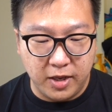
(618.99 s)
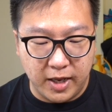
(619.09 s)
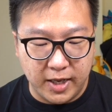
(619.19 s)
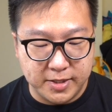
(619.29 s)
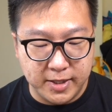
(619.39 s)
day.
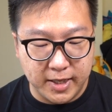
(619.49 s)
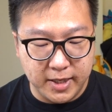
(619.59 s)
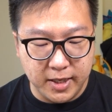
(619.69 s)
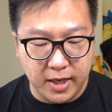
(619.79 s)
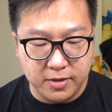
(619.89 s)
There's
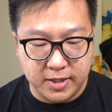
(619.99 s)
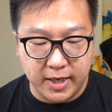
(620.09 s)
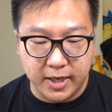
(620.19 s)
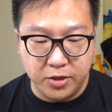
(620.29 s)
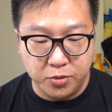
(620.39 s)
nothing else that
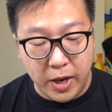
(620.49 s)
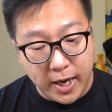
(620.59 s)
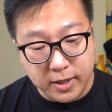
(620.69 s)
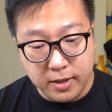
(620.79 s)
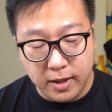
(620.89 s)
I can do
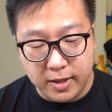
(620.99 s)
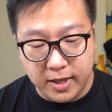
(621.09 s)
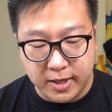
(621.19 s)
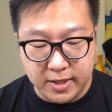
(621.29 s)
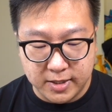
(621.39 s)
other than
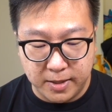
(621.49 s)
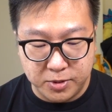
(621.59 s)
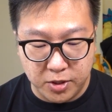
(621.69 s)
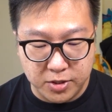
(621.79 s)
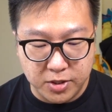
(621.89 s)
taking
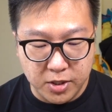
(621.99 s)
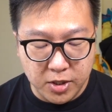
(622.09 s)
snapshots